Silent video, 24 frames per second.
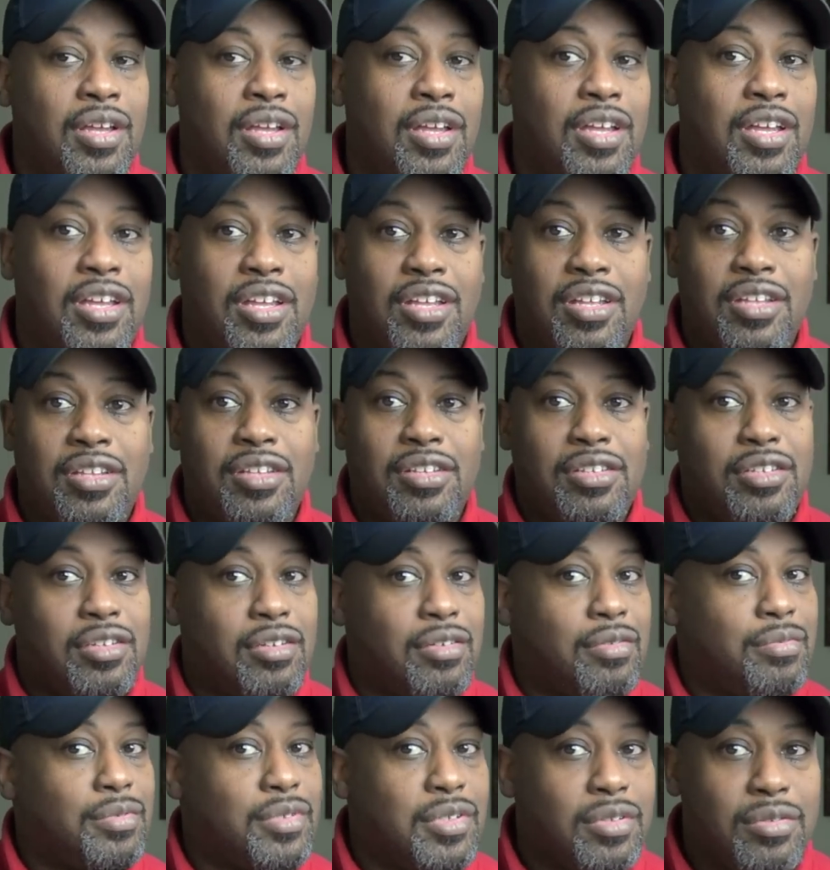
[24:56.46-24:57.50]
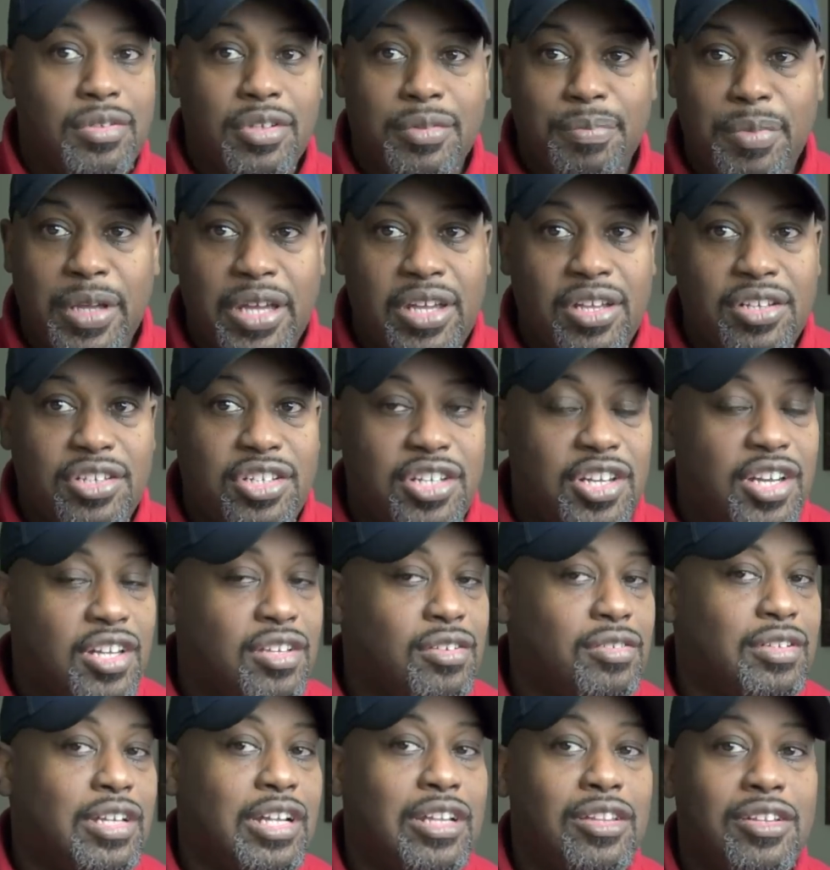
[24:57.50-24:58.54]
And, you know, it was on the paid
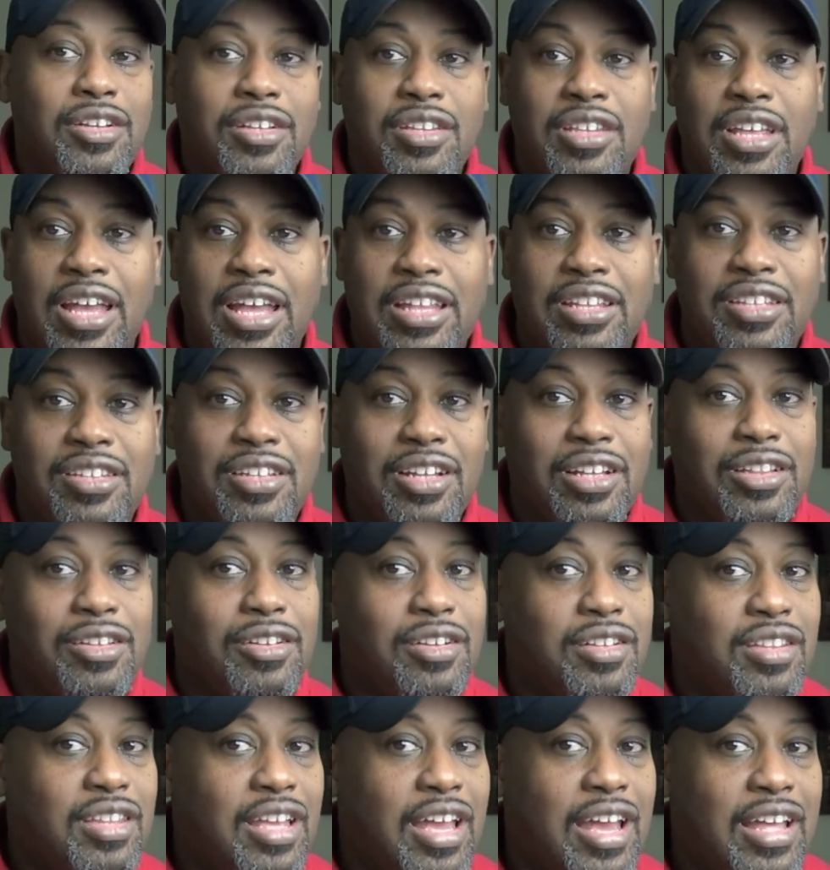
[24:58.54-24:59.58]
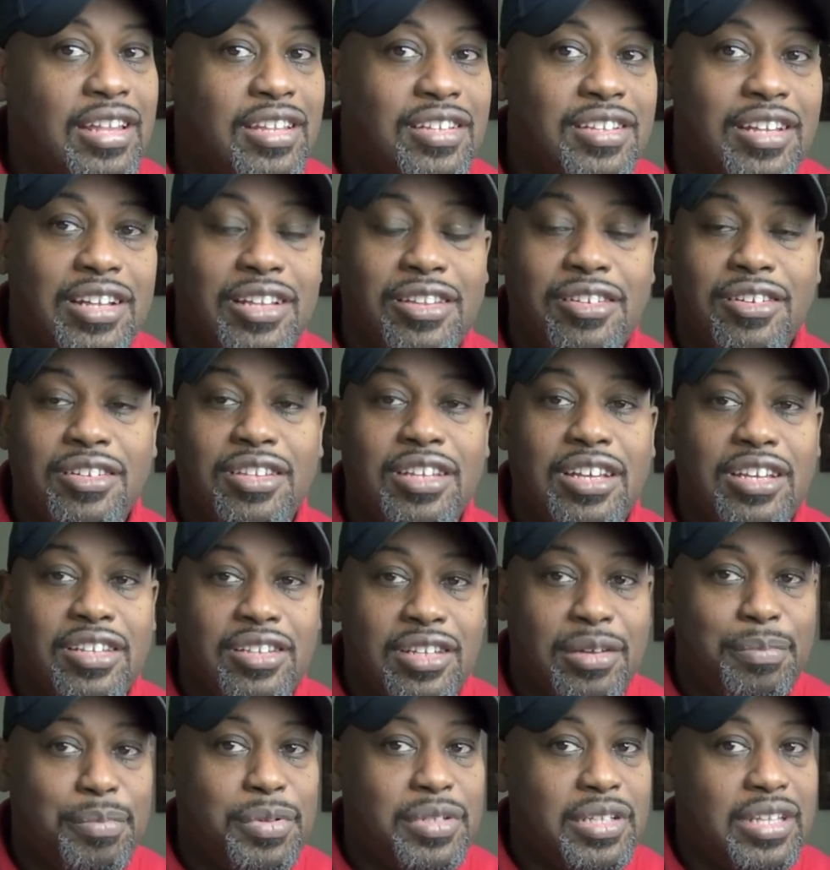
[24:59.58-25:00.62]
channel and I looked at it and I looked at it and I looked at it
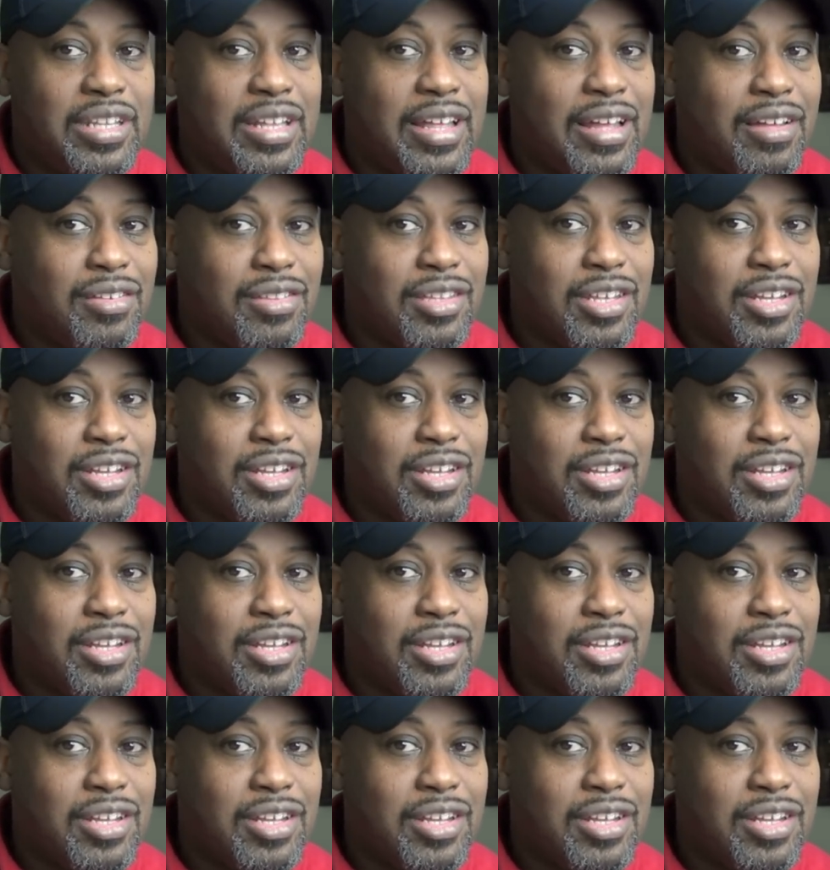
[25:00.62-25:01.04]
and I put it out